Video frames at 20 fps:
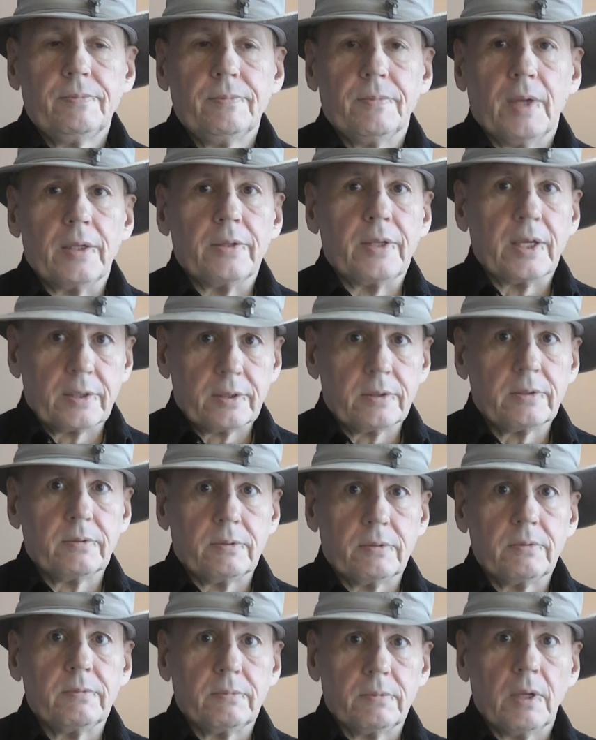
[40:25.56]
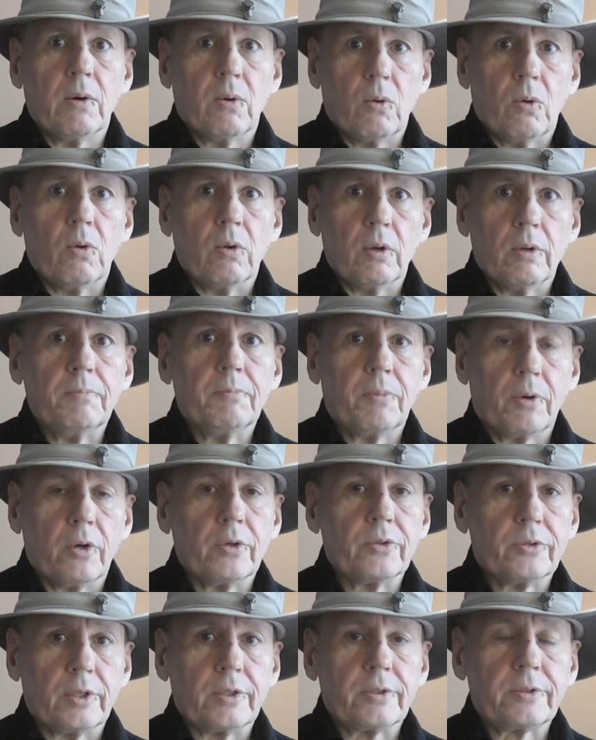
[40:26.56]
And that's the whole
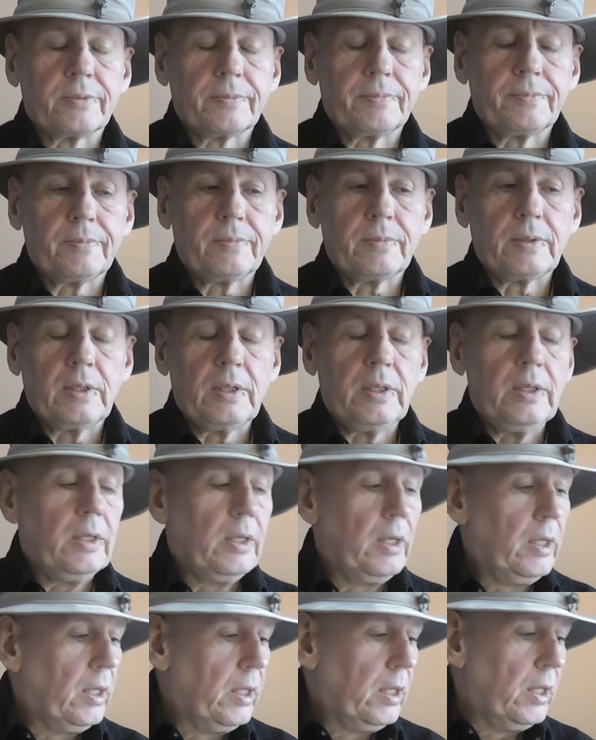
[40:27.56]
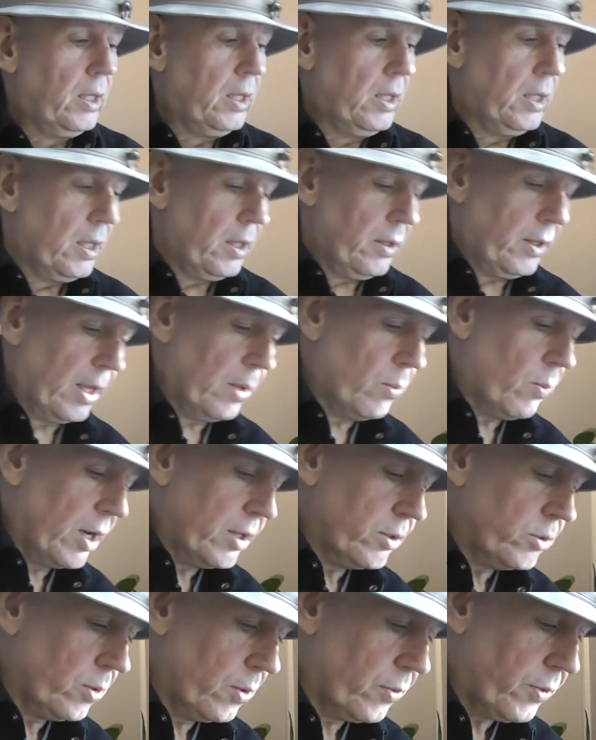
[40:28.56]
process. Then
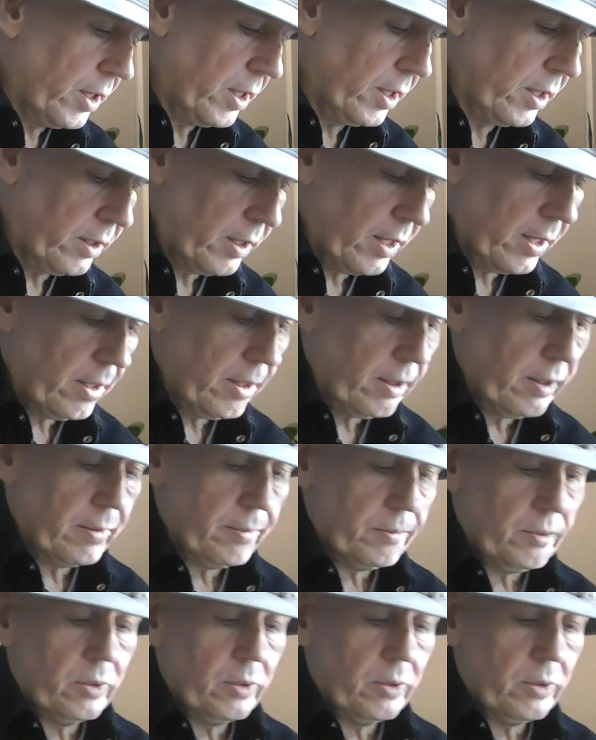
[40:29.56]
once you think they,